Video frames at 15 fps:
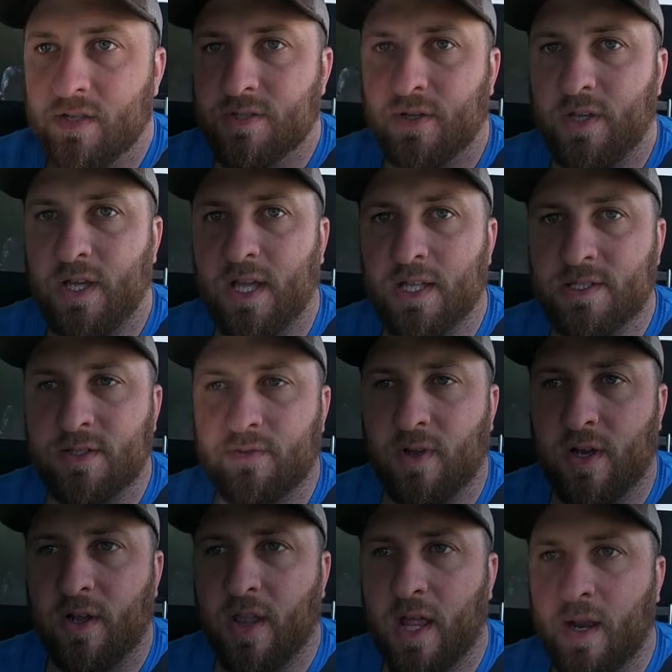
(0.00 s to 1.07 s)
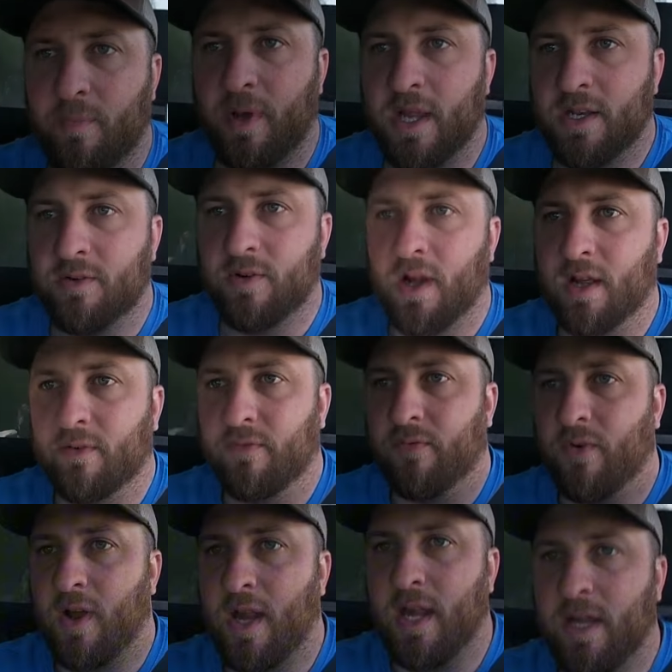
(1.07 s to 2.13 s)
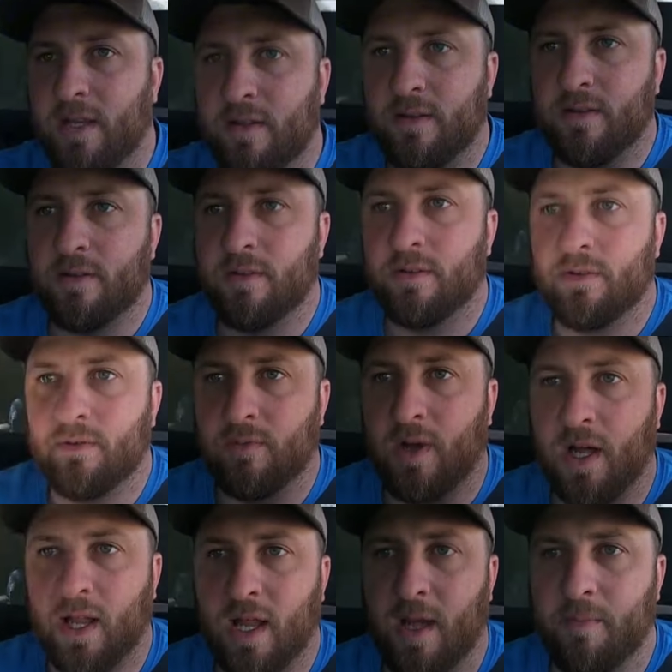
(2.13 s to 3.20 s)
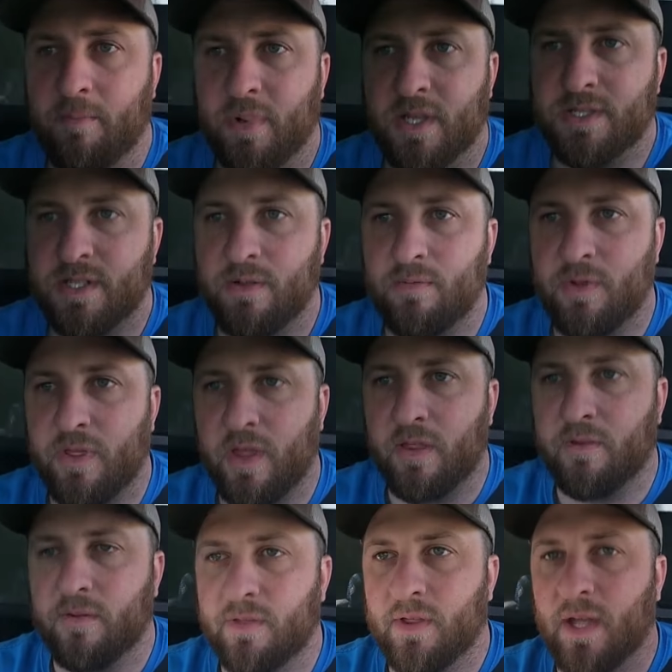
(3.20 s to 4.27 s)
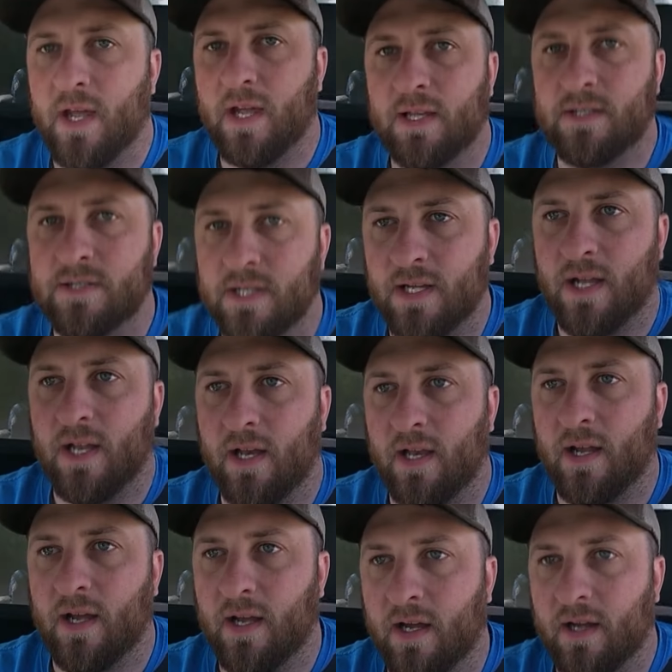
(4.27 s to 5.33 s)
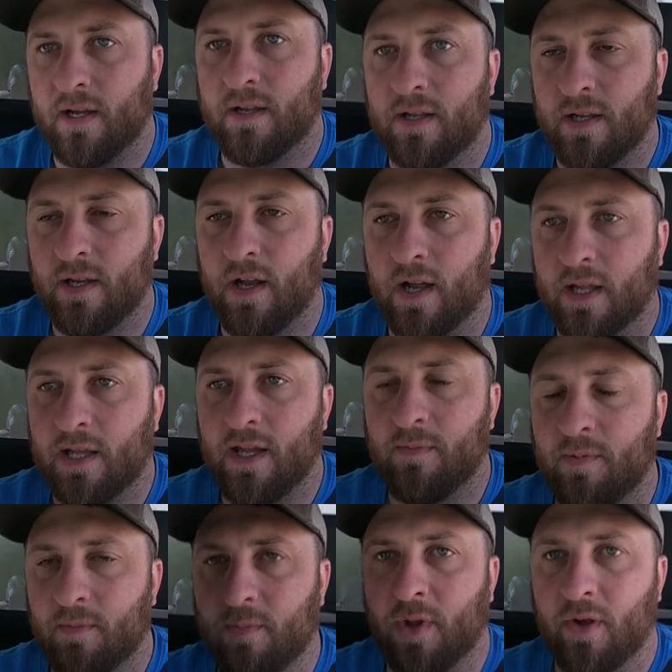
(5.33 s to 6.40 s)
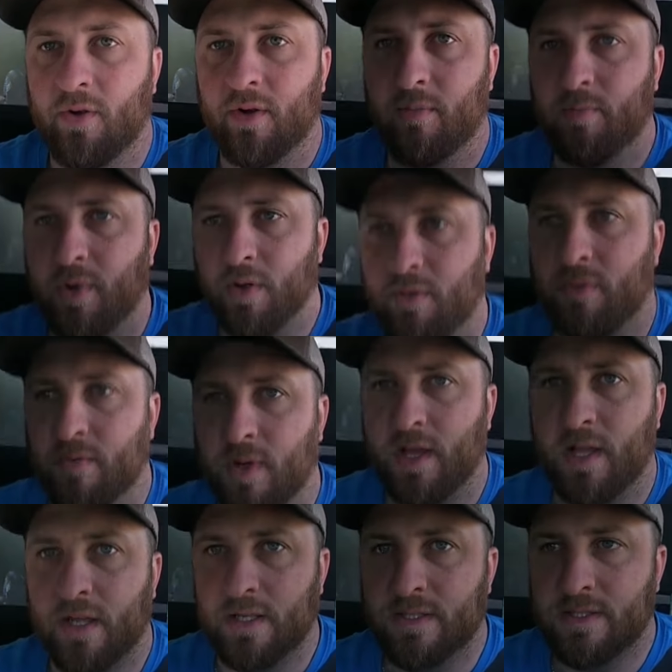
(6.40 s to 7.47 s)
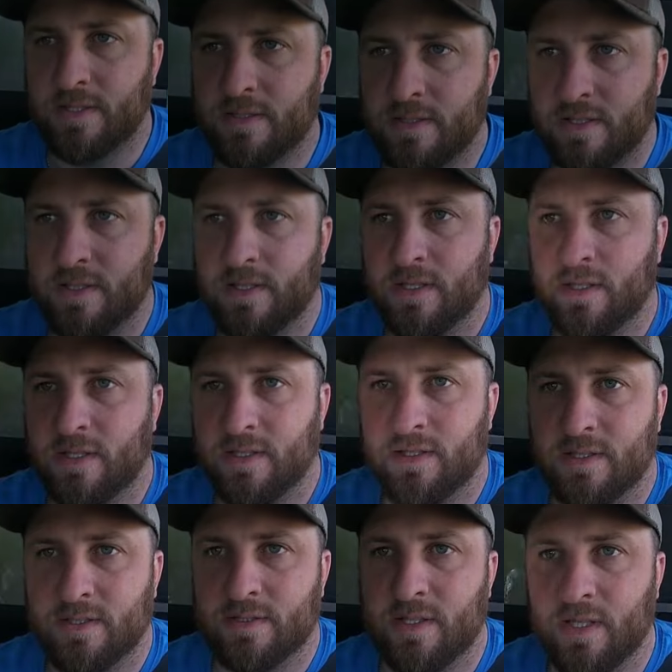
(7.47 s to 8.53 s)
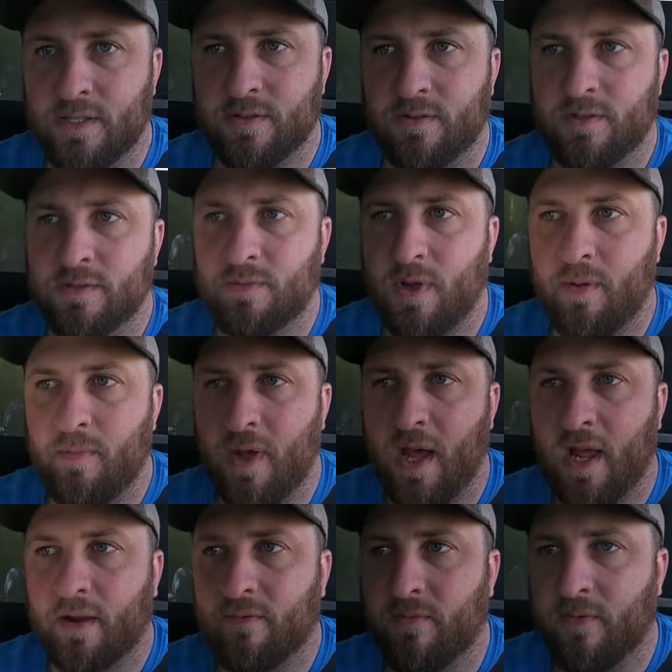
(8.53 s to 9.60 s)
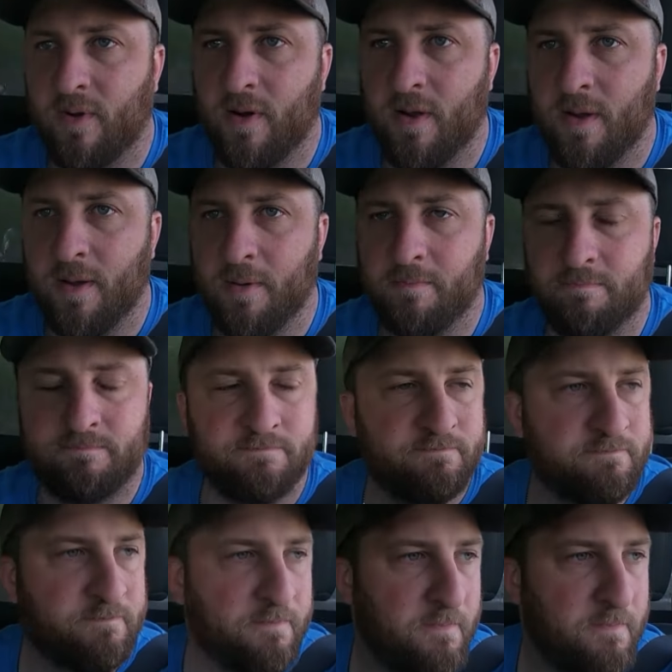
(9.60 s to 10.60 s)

So he gets to run a lot of my direct freight while I'm busy with other things, and you know, I keep him loaded both ways. So he's on his way back from